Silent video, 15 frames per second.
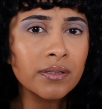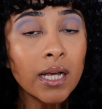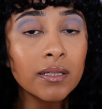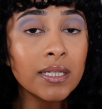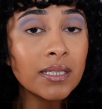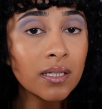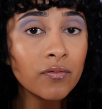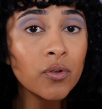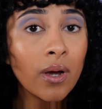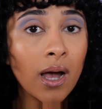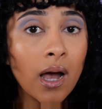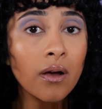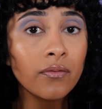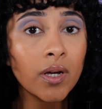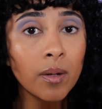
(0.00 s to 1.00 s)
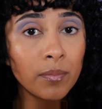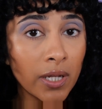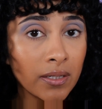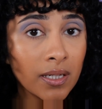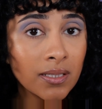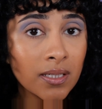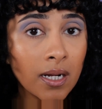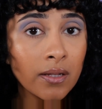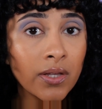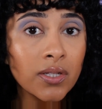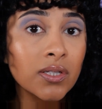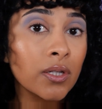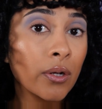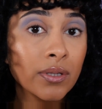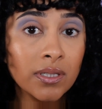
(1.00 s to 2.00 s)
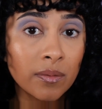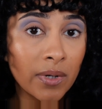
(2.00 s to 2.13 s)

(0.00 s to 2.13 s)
at least if you have a blending style that's close to